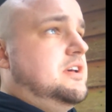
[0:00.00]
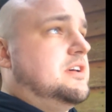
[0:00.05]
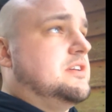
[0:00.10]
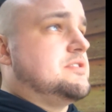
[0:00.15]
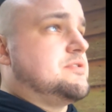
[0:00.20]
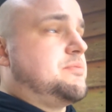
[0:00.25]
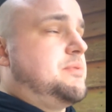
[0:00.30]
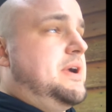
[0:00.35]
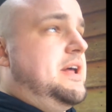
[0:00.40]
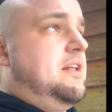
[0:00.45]

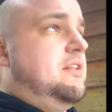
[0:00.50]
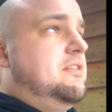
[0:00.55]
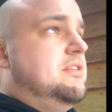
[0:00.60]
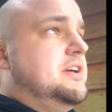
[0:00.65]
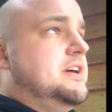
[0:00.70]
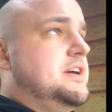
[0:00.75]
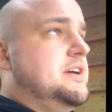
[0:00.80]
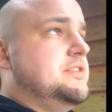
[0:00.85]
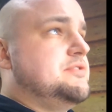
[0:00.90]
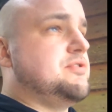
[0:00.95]
as well,
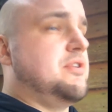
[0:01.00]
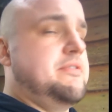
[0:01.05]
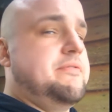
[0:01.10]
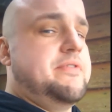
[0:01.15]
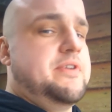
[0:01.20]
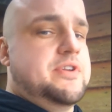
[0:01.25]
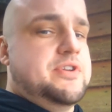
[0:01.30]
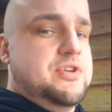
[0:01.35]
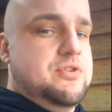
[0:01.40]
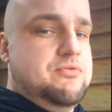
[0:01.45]
trying to
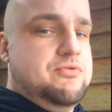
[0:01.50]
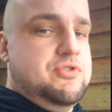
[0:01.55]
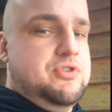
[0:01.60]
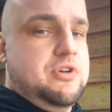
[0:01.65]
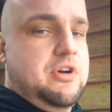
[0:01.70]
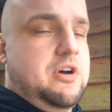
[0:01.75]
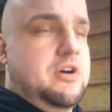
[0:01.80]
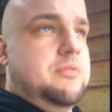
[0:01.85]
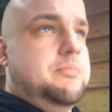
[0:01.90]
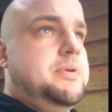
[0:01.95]
find a new
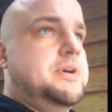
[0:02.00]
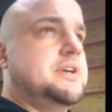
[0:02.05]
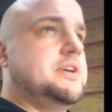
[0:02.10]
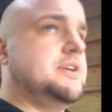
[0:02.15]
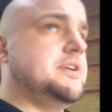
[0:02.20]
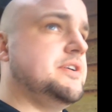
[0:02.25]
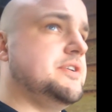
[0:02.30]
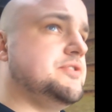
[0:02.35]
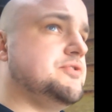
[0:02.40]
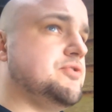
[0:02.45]
job,
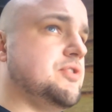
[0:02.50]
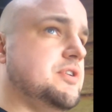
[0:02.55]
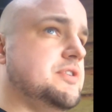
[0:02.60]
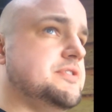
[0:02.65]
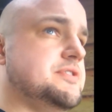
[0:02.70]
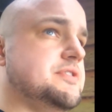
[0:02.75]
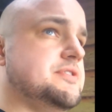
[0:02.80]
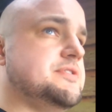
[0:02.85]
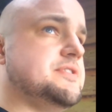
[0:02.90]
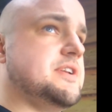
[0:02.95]
trying
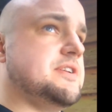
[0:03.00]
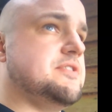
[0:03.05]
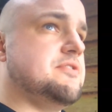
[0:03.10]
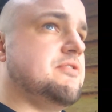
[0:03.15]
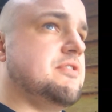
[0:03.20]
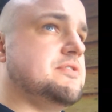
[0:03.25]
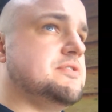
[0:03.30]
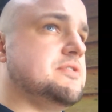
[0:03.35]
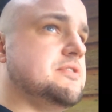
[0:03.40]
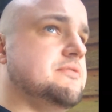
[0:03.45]
to stand on
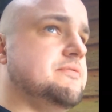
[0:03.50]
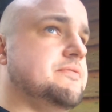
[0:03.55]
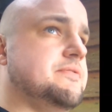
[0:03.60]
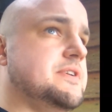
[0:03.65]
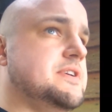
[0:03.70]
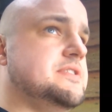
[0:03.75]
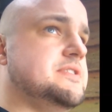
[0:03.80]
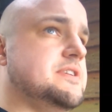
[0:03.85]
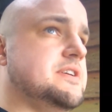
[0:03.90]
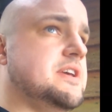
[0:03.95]
your own 2
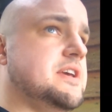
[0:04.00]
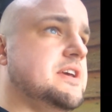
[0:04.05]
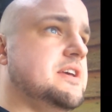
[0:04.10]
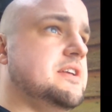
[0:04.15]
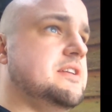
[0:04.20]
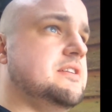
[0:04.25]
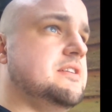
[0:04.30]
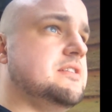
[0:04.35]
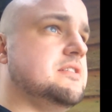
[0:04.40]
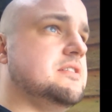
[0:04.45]
feet
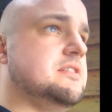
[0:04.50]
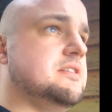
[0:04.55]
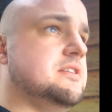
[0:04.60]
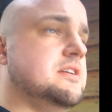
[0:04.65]
again,